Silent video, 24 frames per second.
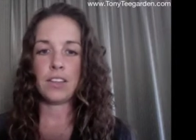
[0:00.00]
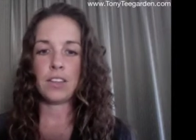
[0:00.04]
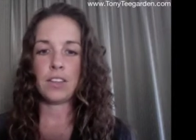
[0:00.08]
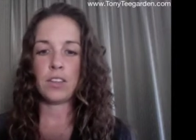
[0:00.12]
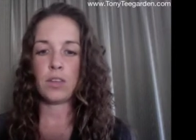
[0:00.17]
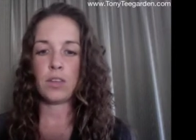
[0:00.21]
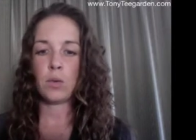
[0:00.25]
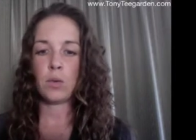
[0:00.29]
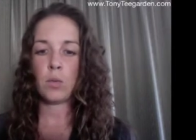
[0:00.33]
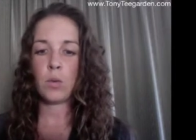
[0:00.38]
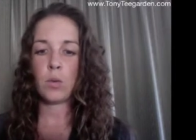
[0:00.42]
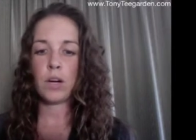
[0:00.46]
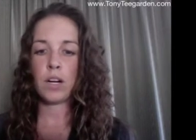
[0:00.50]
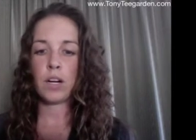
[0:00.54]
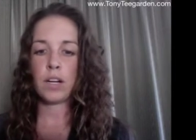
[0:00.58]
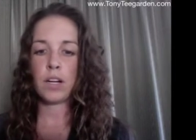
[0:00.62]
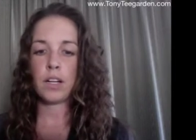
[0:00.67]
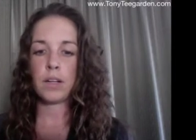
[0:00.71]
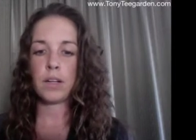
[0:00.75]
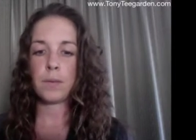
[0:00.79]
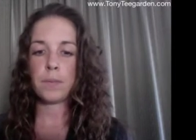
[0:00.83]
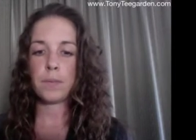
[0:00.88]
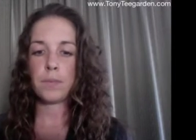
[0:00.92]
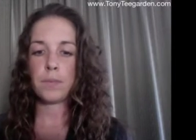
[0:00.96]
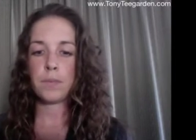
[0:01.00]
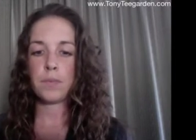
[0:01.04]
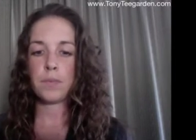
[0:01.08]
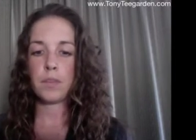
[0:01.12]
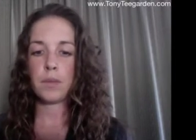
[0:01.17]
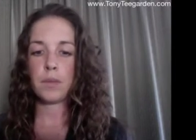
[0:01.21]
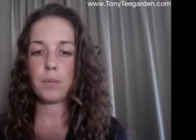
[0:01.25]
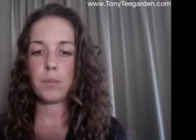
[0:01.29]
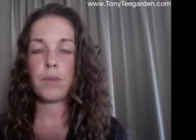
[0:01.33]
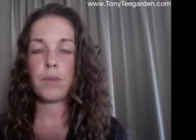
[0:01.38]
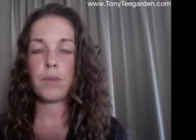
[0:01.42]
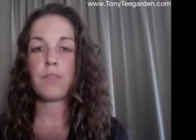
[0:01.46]
The work
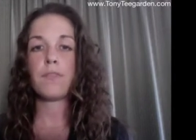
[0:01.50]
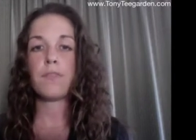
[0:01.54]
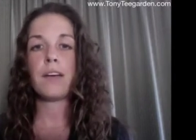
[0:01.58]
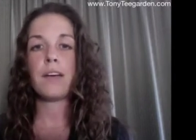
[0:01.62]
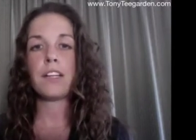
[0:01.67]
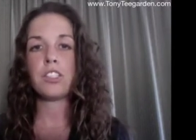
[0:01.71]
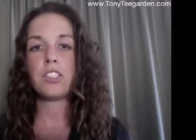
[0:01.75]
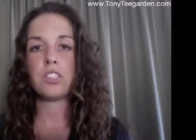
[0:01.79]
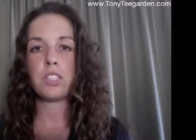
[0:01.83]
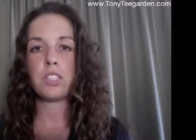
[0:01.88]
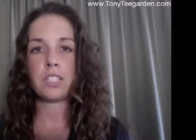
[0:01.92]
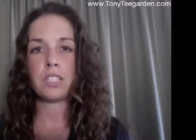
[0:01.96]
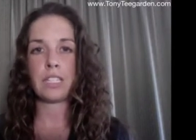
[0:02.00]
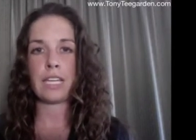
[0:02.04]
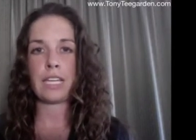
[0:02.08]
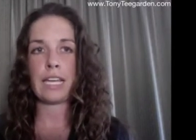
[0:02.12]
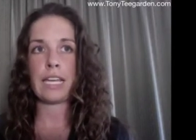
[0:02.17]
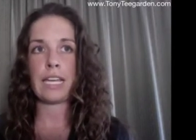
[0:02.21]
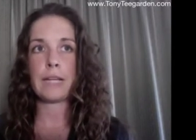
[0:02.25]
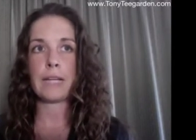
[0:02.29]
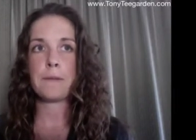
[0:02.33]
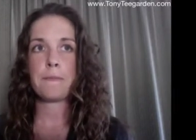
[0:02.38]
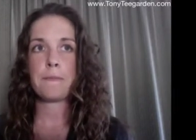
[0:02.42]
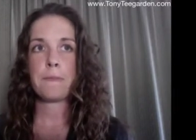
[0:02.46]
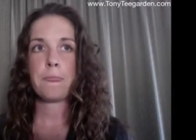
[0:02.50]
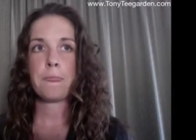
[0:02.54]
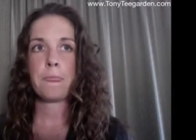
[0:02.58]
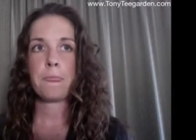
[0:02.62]
professionally,